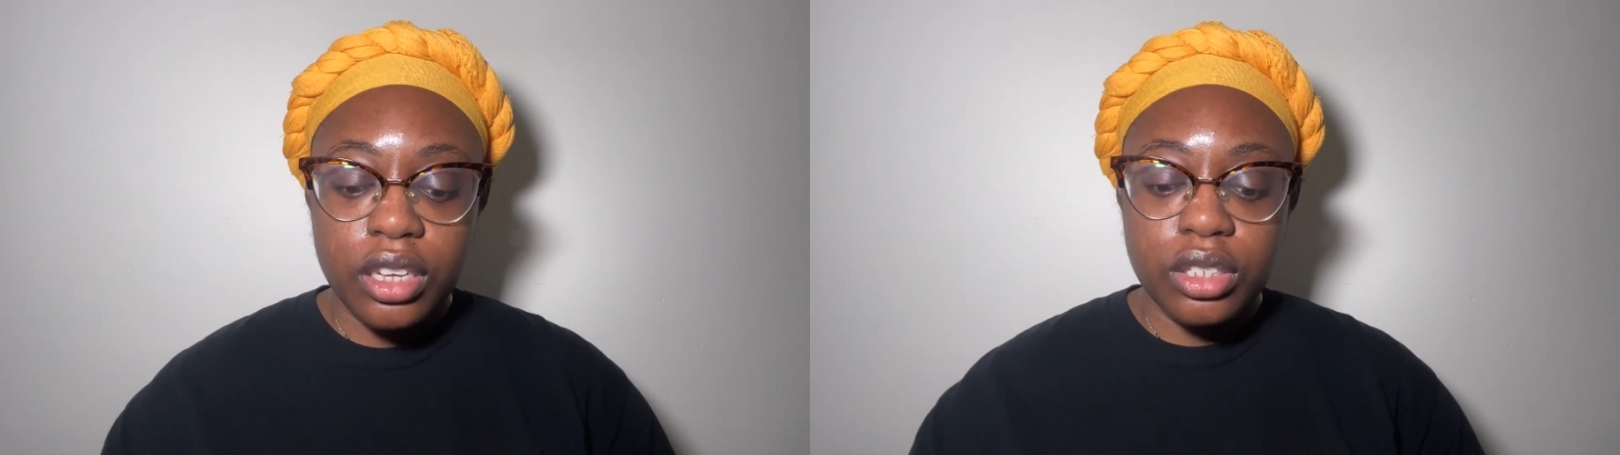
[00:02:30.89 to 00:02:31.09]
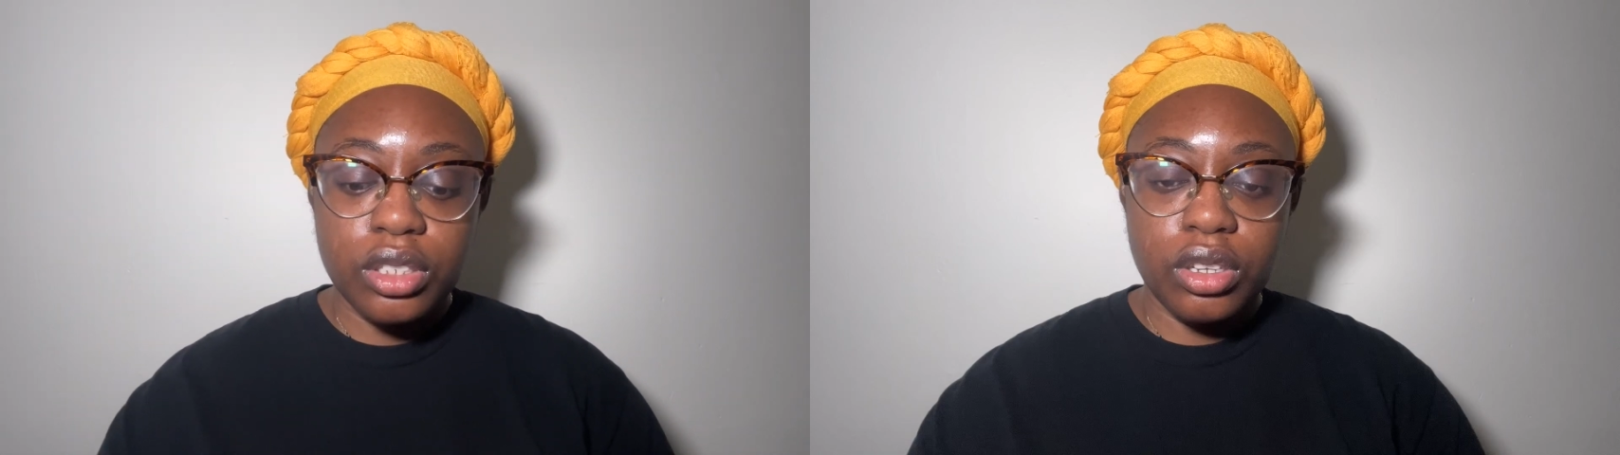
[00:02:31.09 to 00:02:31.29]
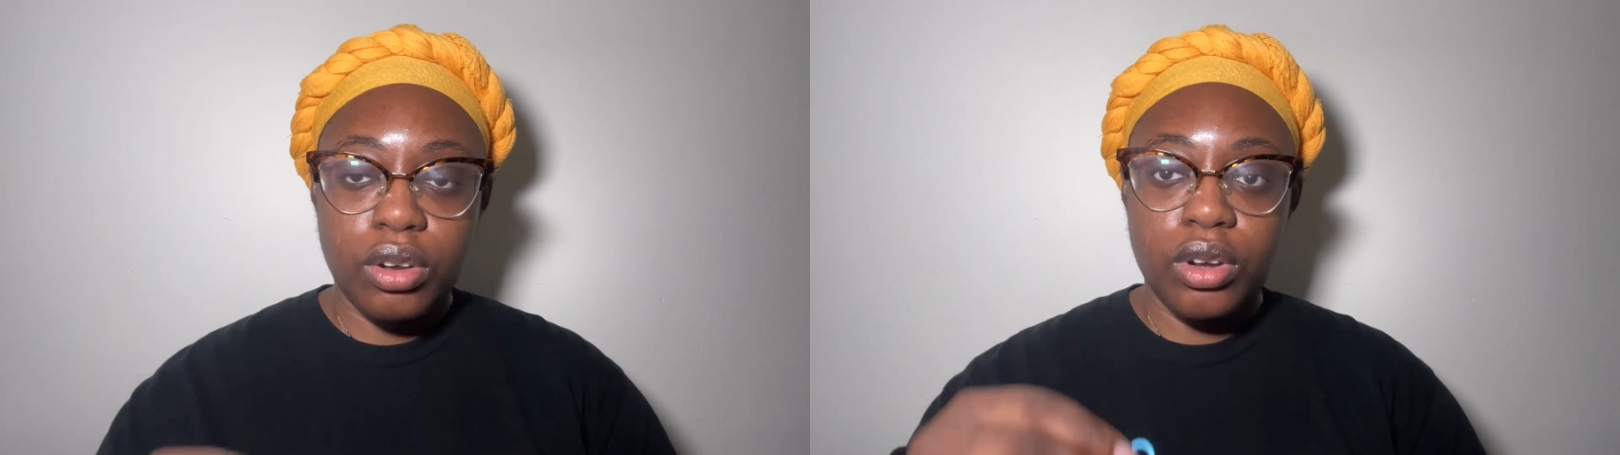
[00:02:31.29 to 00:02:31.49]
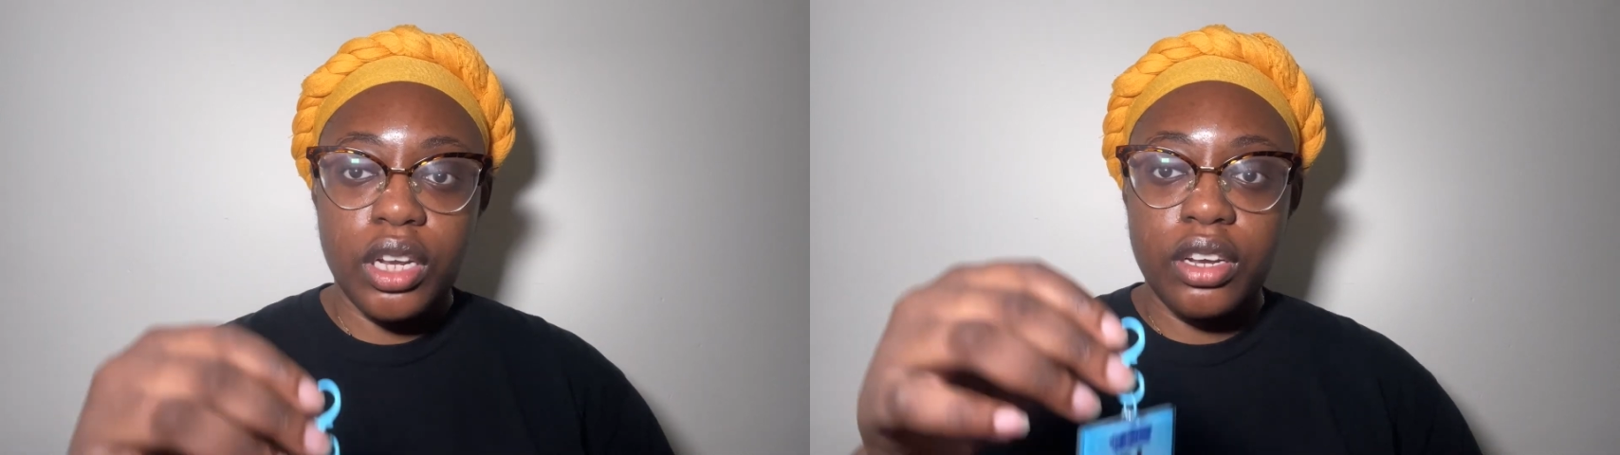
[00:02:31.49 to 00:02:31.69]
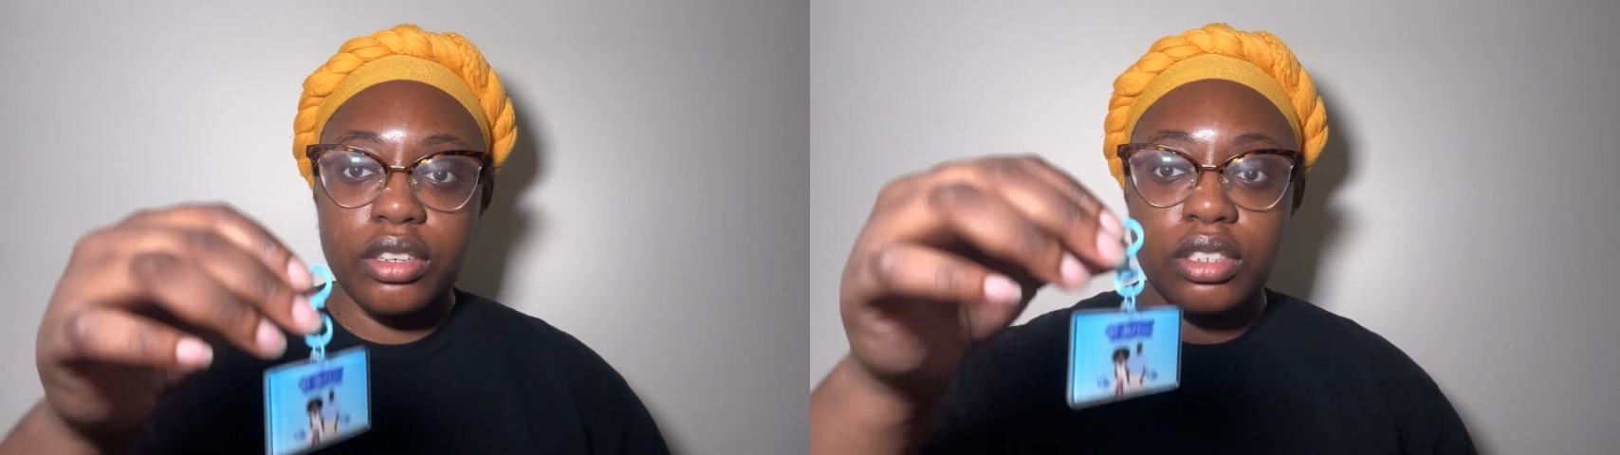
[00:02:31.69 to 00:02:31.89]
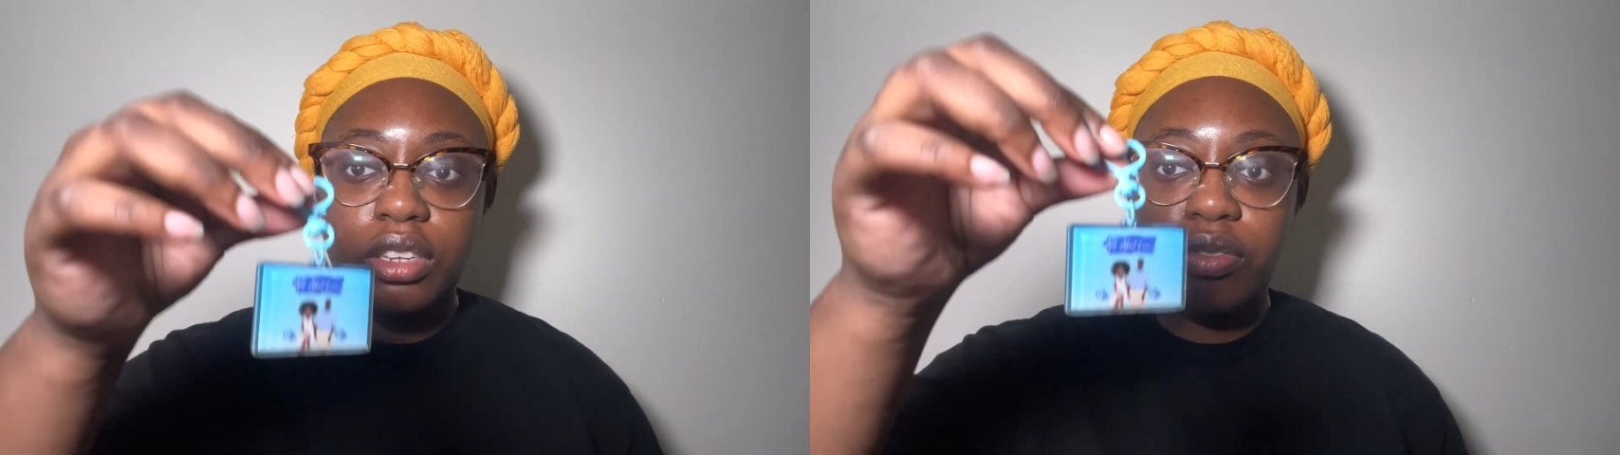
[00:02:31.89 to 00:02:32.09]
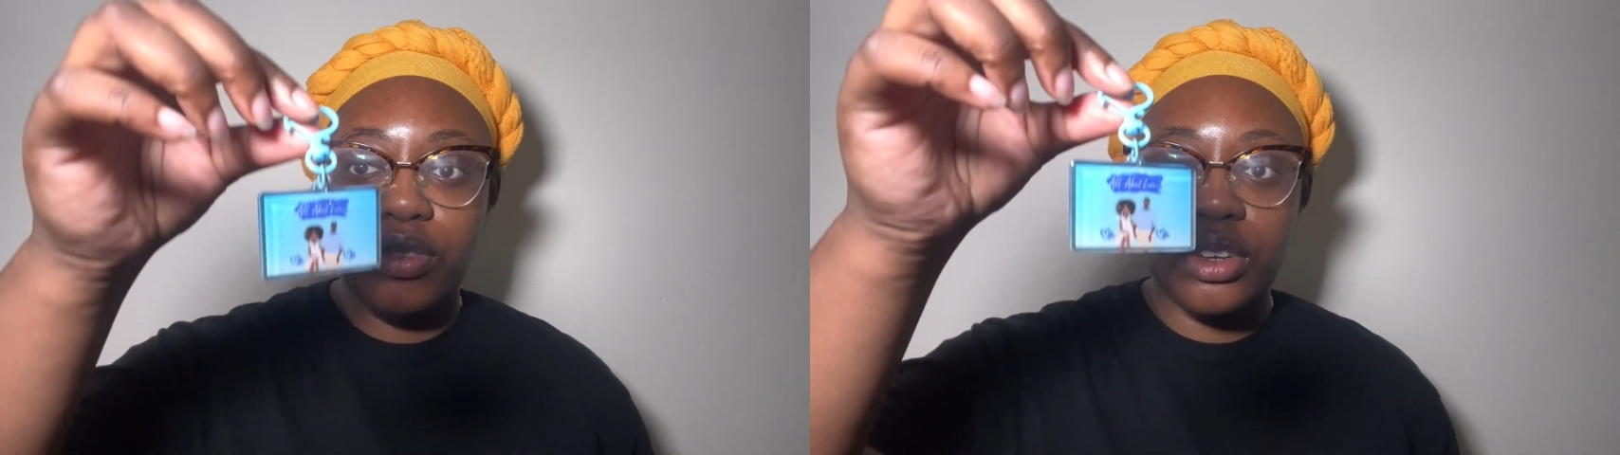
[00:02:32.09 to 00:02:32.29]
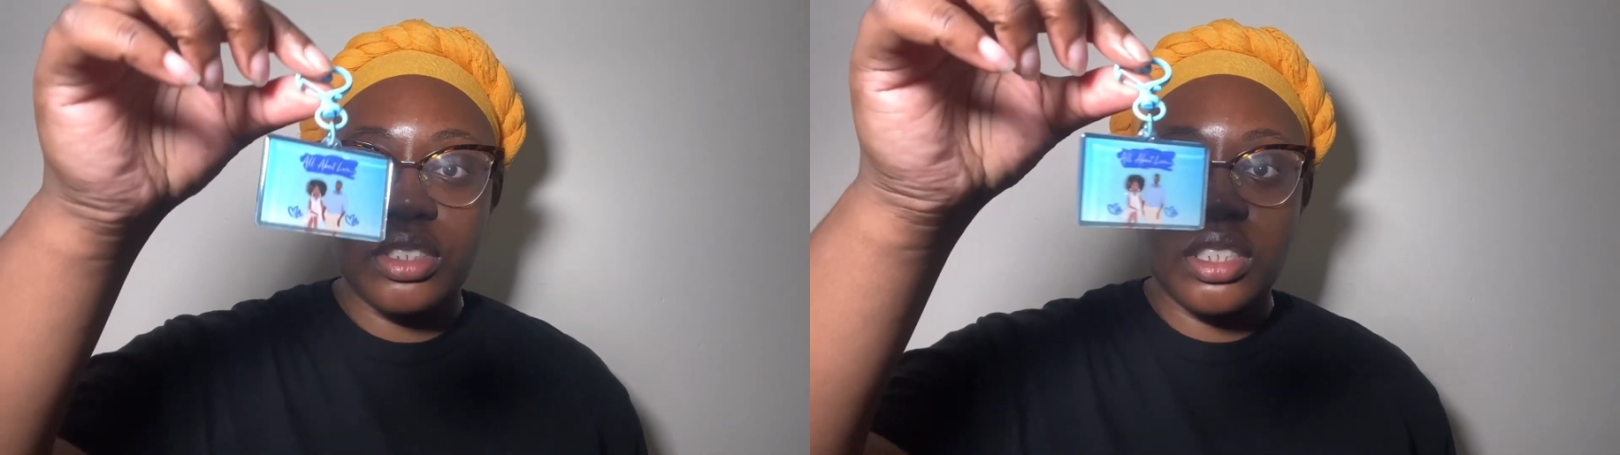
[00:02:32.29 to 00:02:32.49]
So here's the first